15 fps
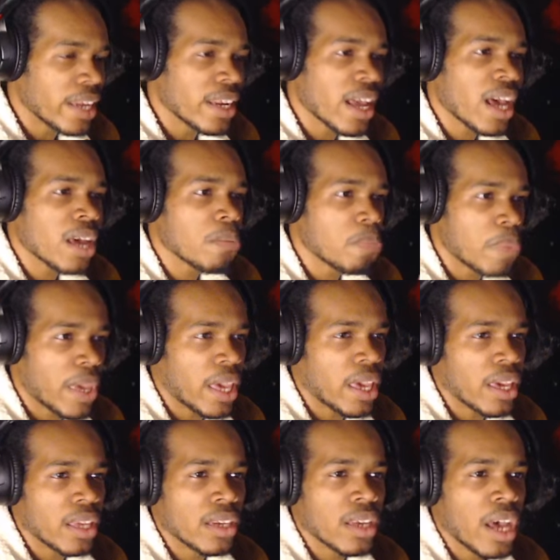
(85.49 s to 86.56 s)
not
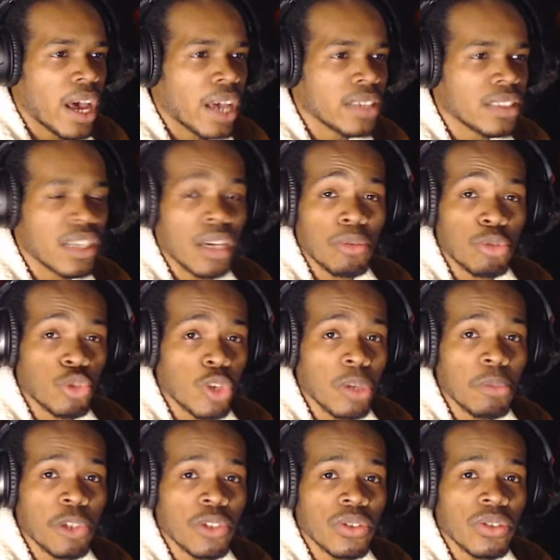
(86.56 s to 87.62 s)
ban hot tub
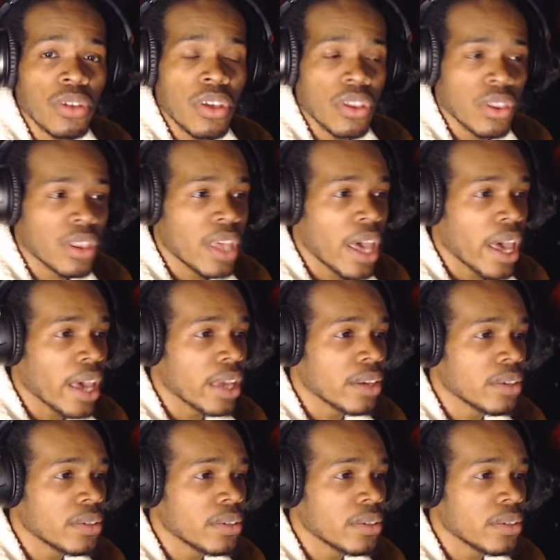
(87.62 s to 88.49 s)
streamers that